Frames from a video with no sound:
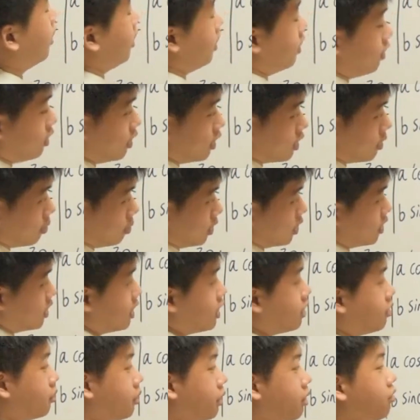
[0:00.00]
you just
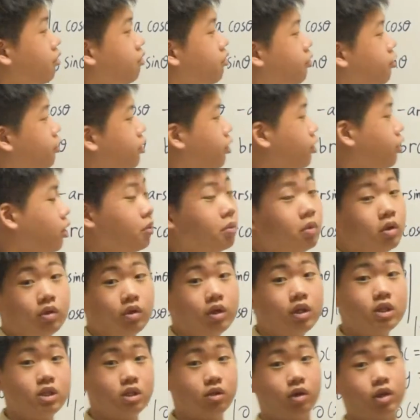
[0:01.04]
proceed with your normal
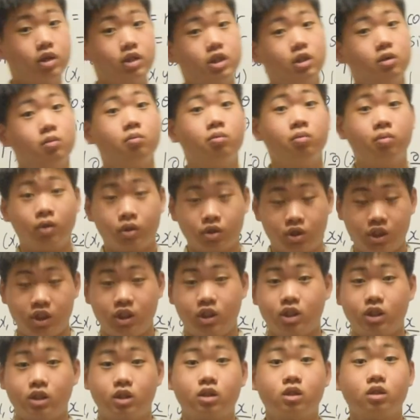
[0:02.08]
integration
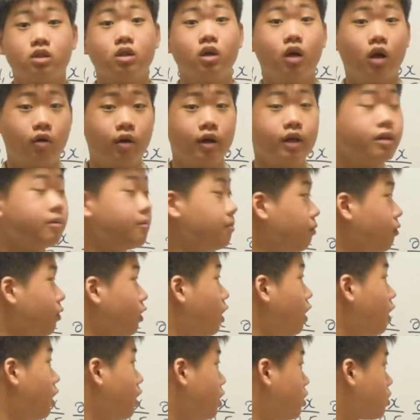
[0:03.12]
procedures. Alright?
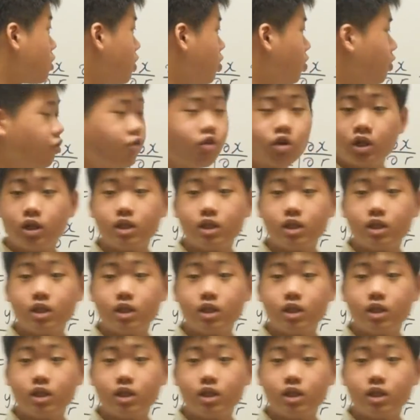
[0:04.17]
So I hope for